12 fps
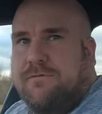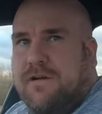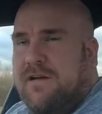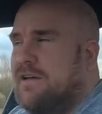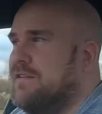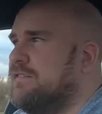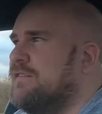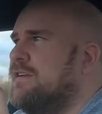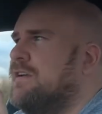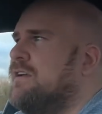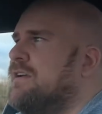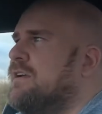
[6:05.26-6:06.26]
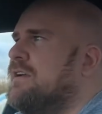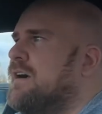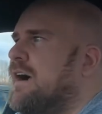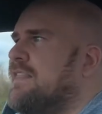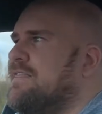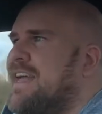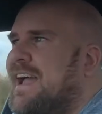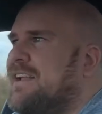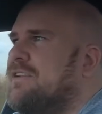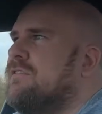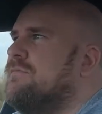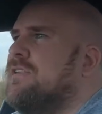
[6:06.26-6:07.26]
first, and
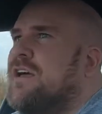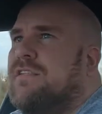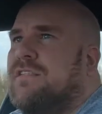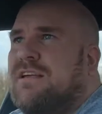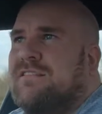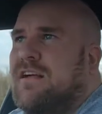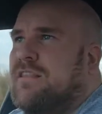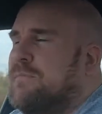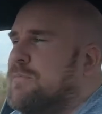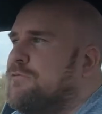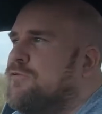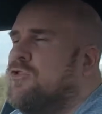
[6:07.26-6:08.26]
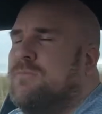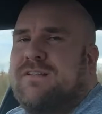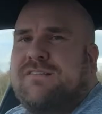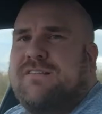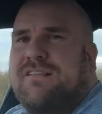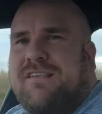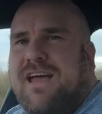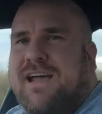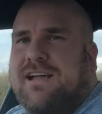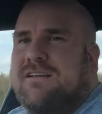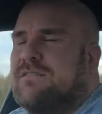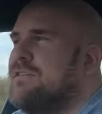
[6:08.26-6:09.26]
then the other things like the performance and the tech
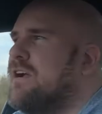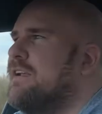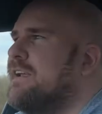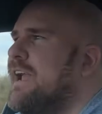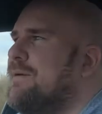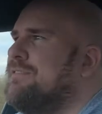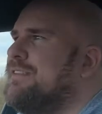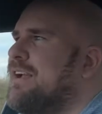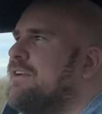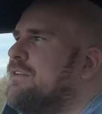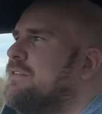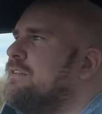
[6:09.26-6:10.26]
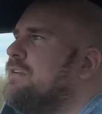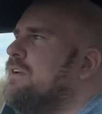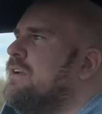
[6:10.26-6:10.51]
kind of came second.